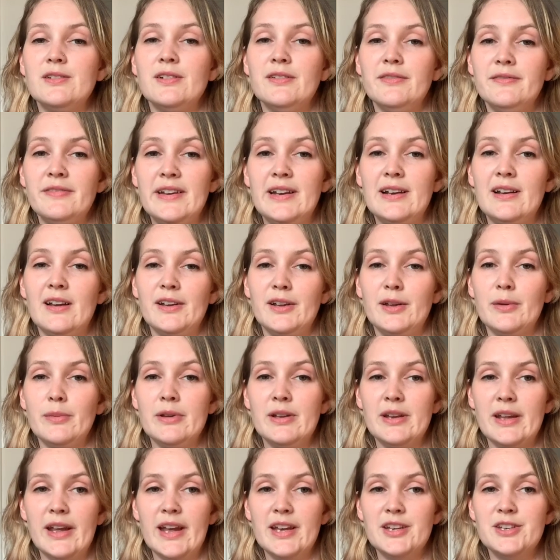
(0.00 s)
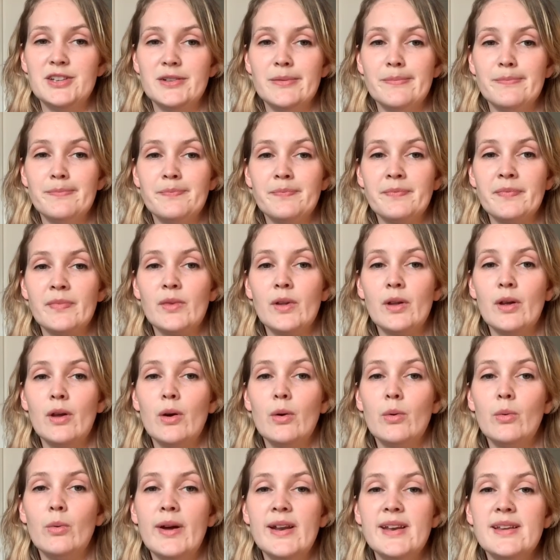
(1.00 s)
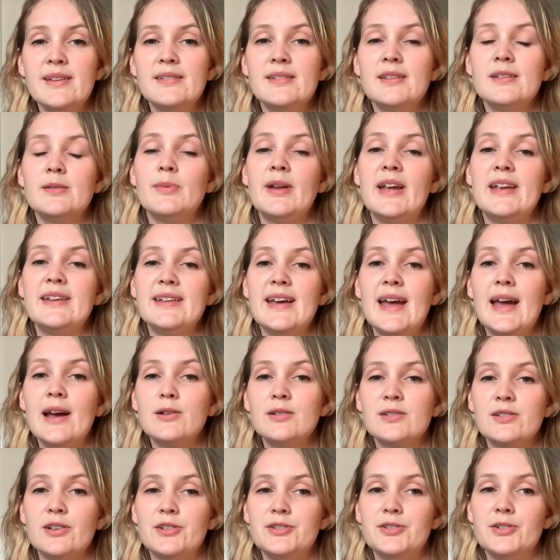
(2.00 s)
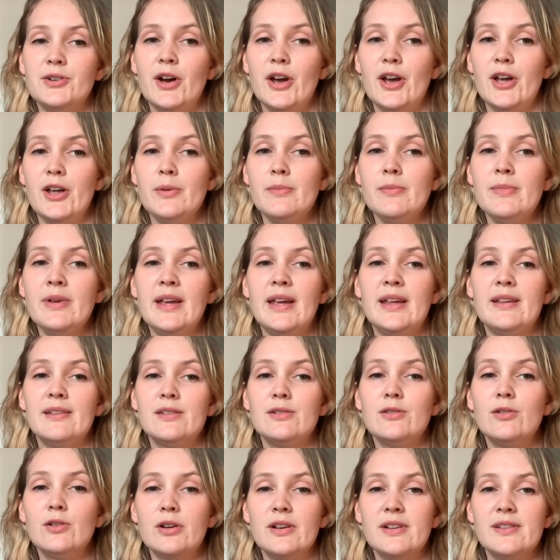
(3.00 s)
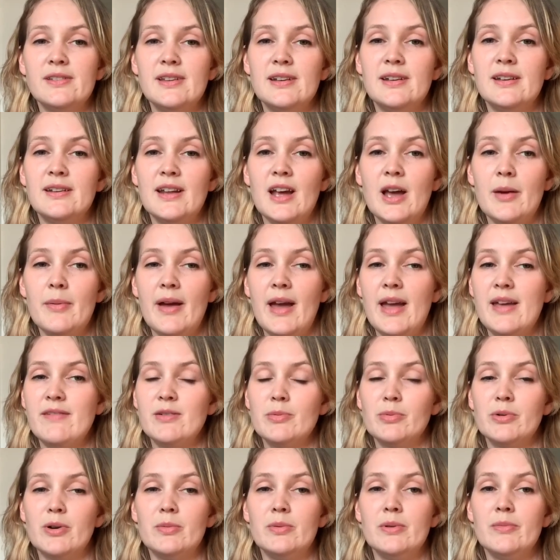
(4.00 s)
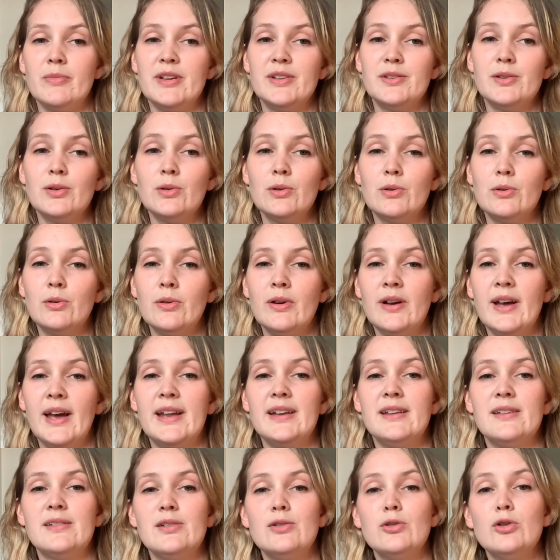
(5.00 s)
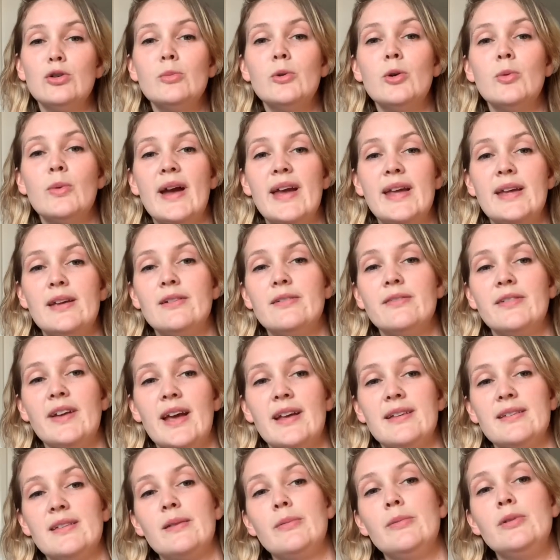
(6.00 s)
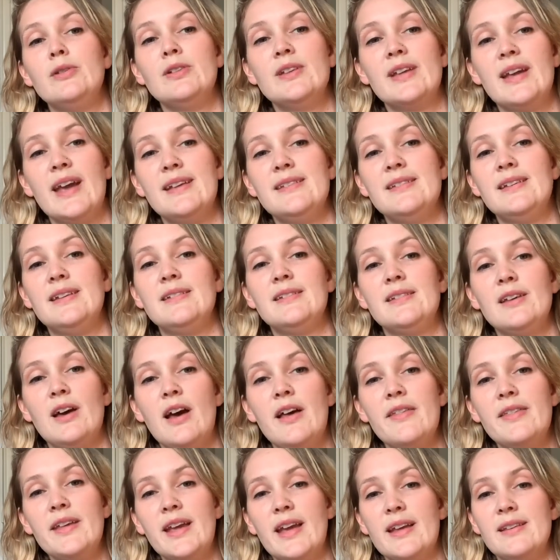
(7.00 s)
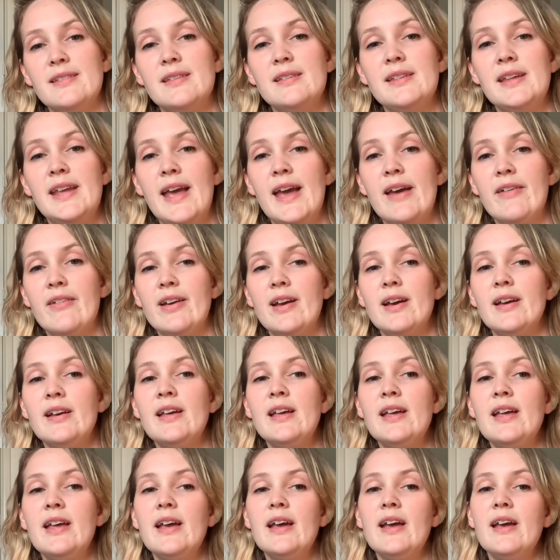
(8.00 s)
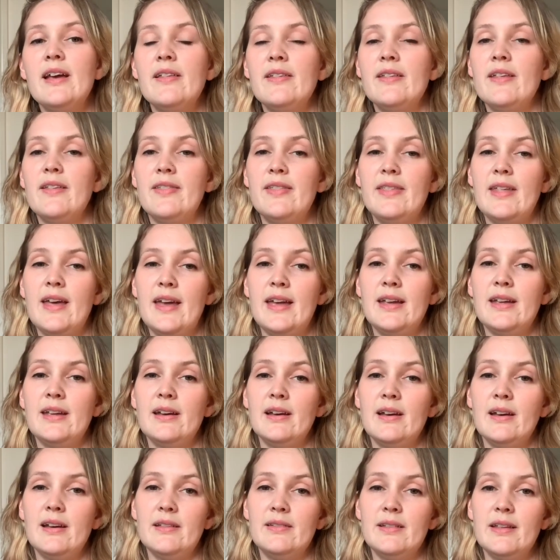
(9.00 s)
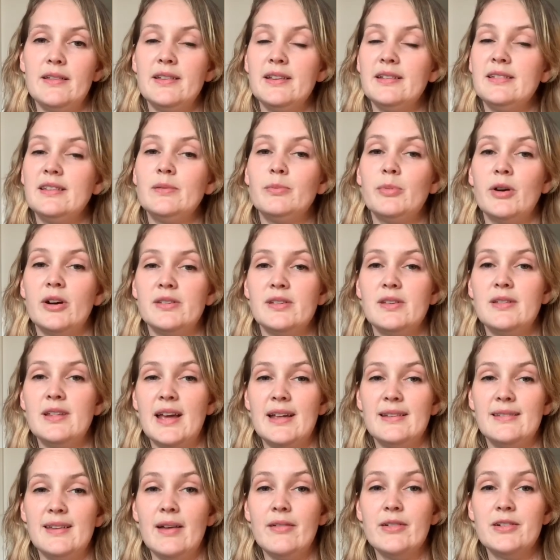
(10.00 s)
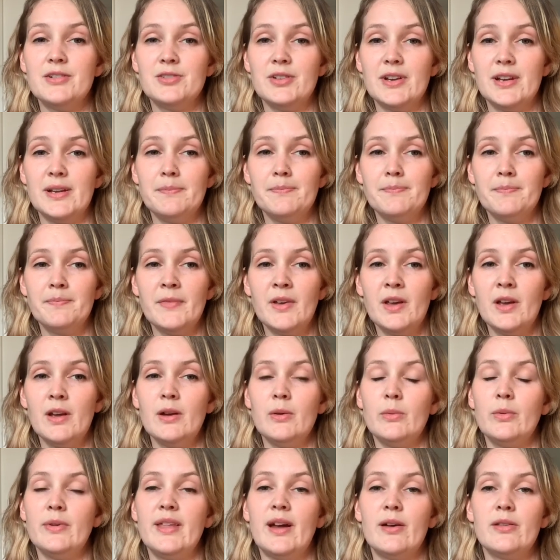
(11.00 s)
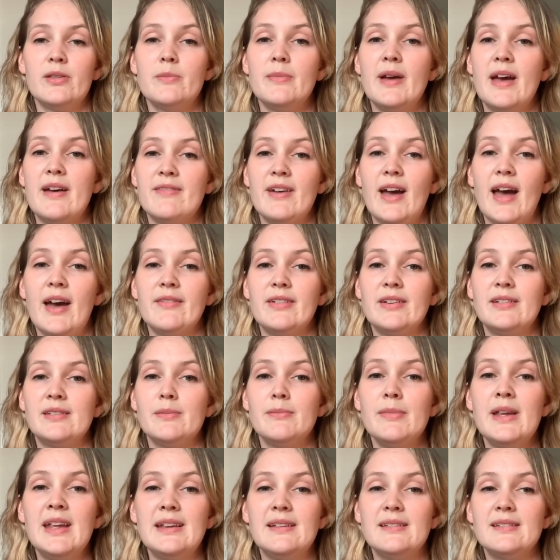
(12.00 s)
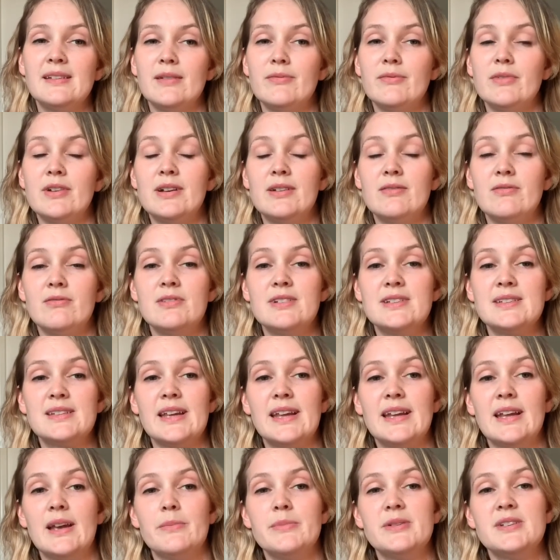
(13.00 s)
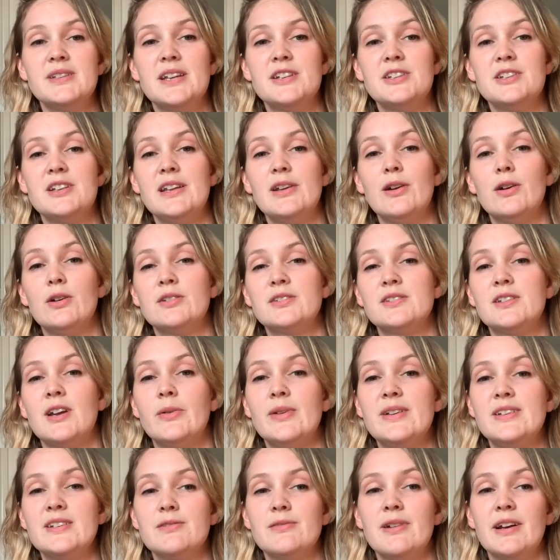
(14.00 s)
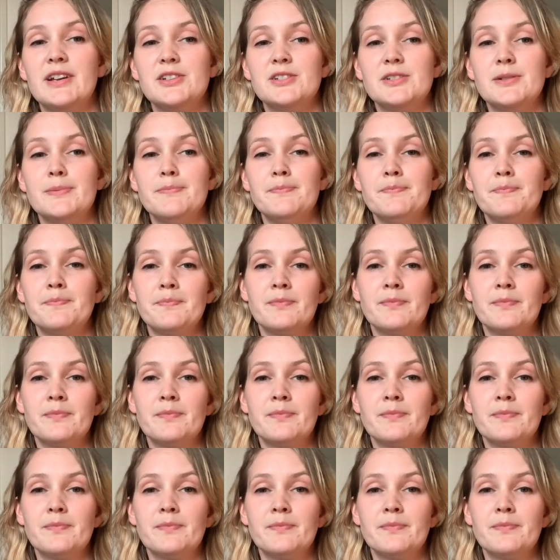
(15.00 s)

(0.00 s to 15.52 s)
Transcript: of feline communication. When it's displayed outside your home, it's not considered a behaviour problem at all, and is a normal way of cats communicating to other cats in the area that this is part of their territory, without them ever having to meet and risking a potentially hostile interaction.